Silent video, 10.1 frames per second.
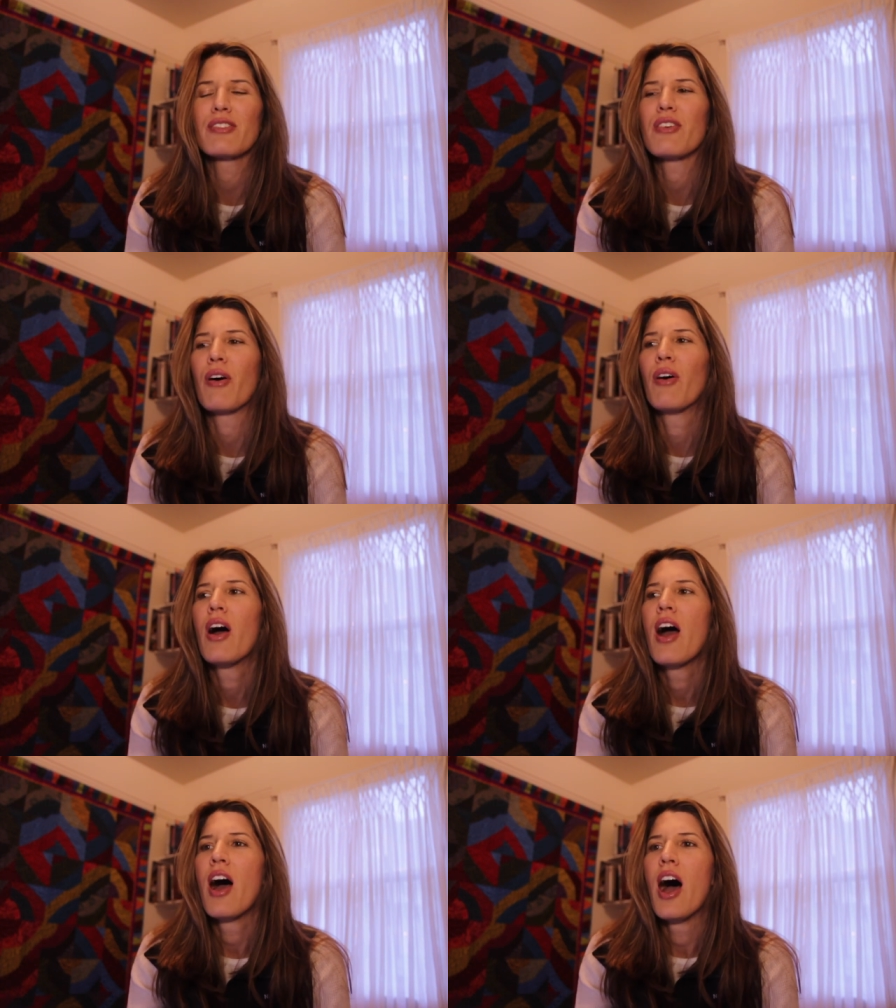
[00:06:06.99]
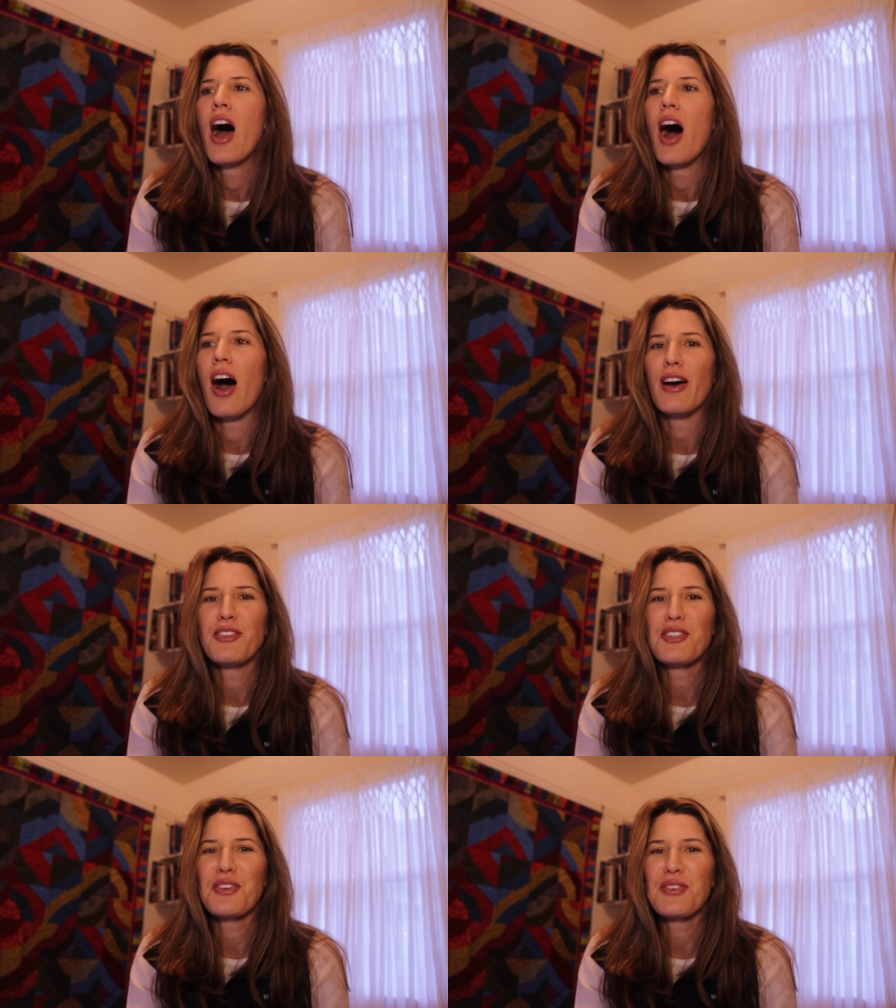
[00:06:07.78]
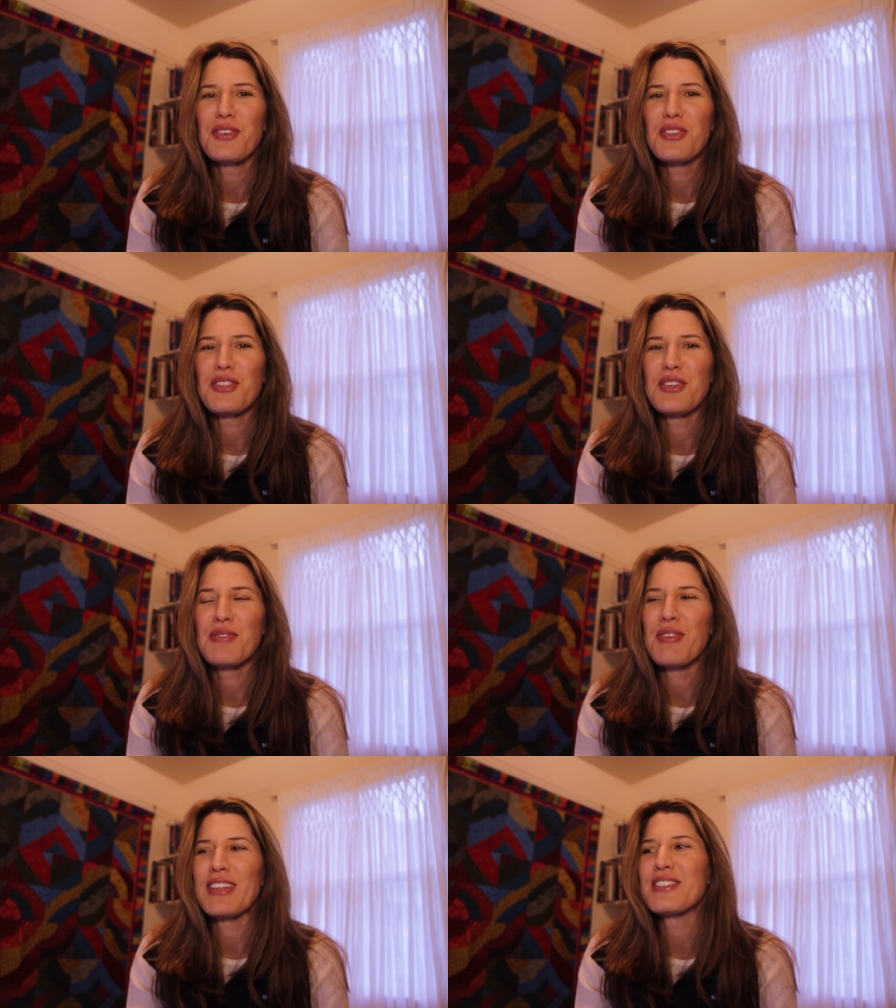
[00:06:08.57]
So
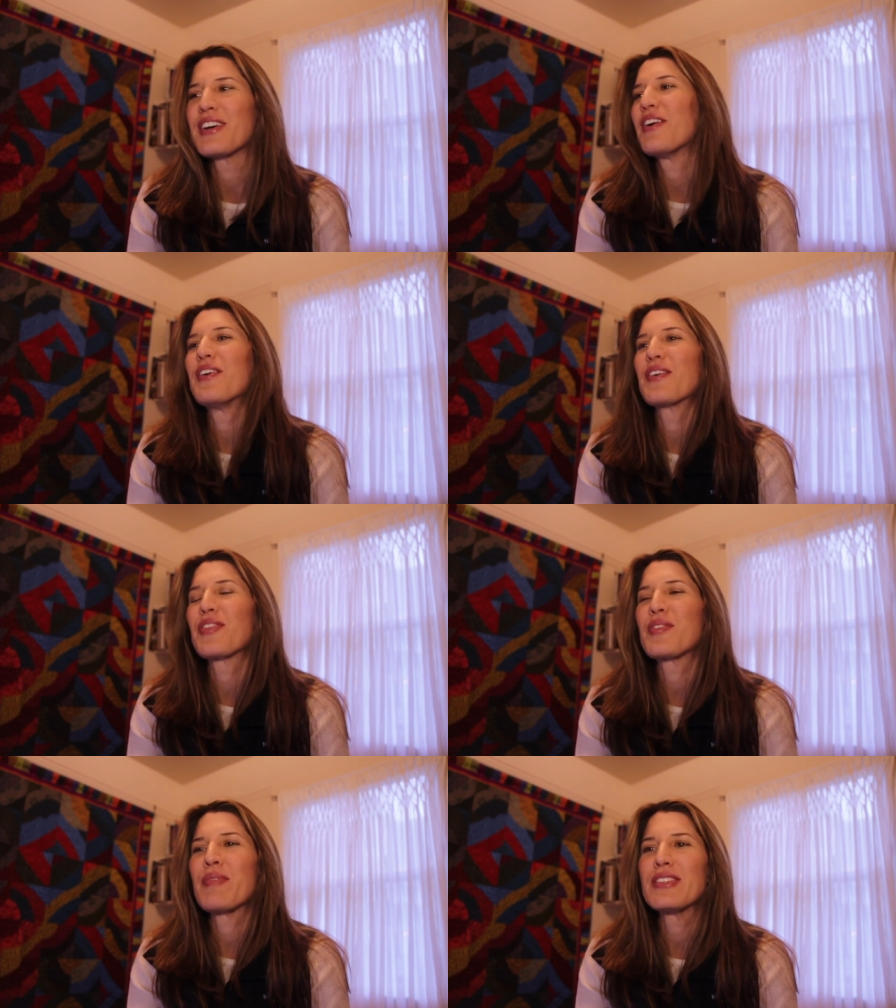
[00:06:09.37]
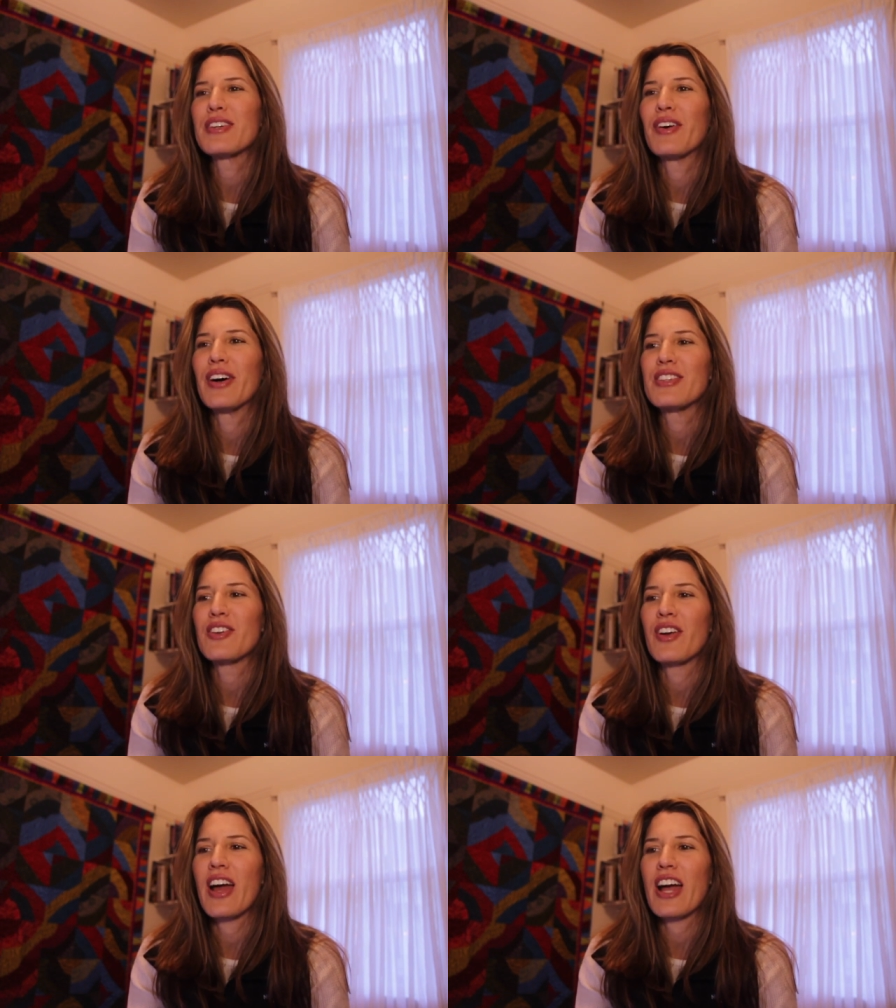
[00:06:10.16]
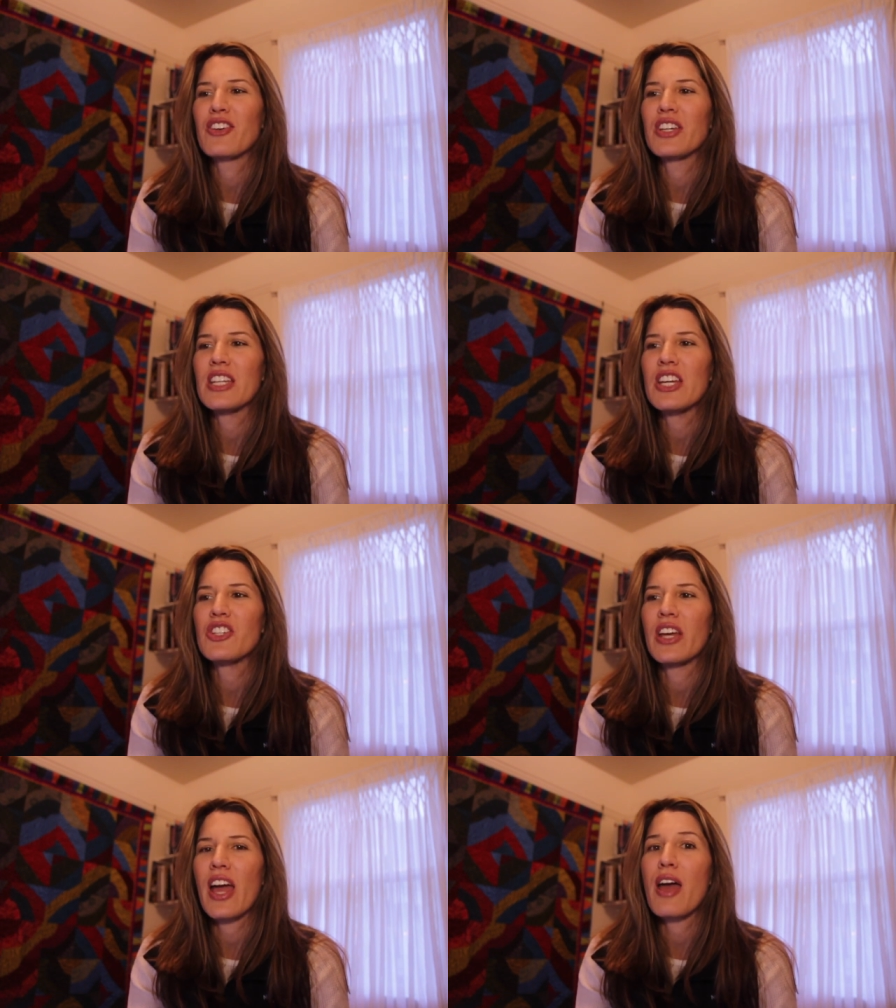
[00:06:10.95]
2 months ago or 3 months ago, I started actually
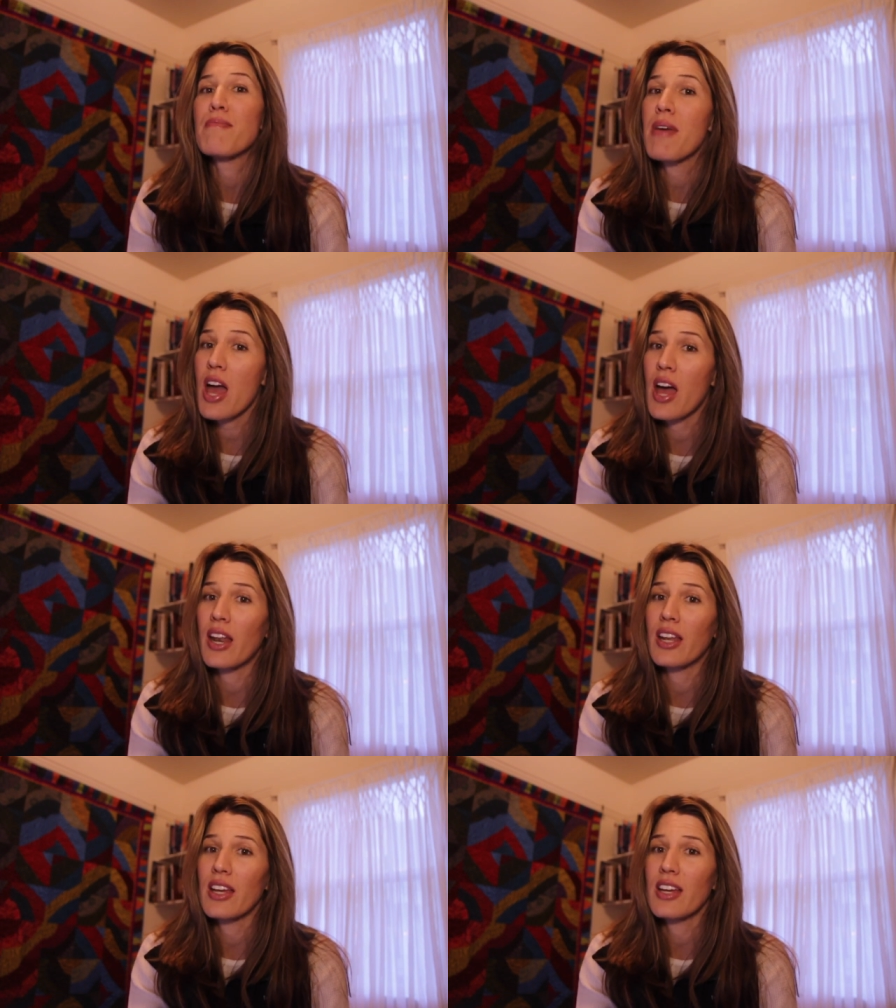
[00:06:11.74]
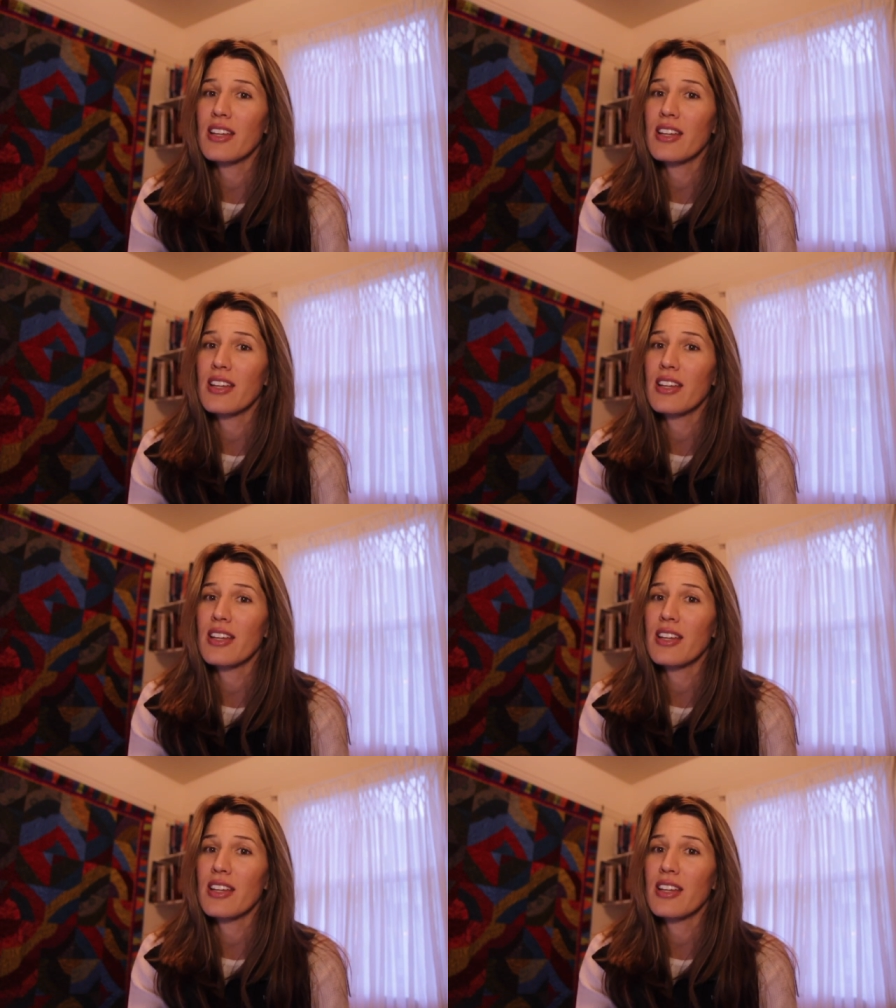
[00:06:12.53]
teaching. And man,